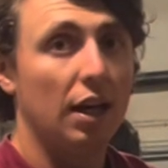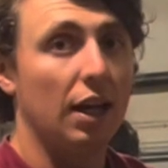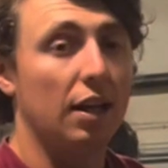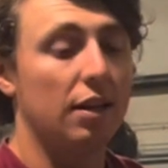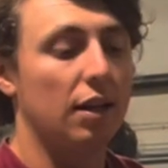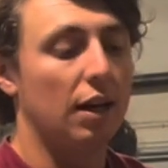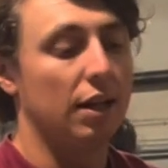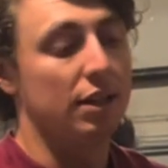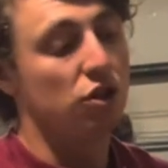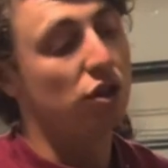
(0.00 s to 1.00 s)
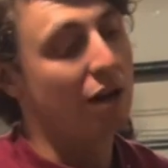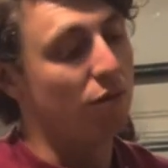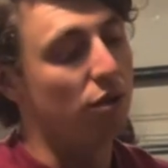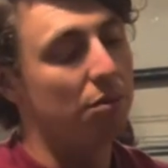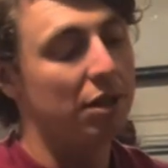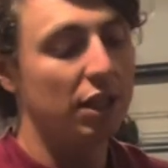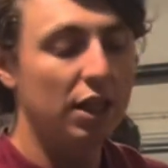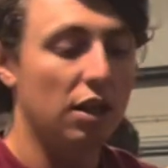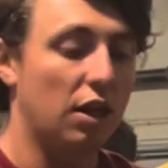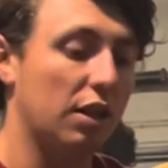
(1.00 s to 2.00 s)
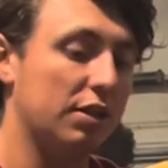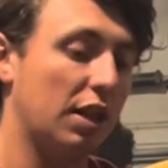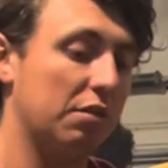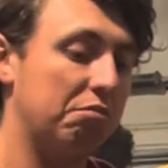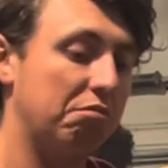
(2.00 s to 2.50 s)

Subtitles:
And this year I've really been leaning on it a ton.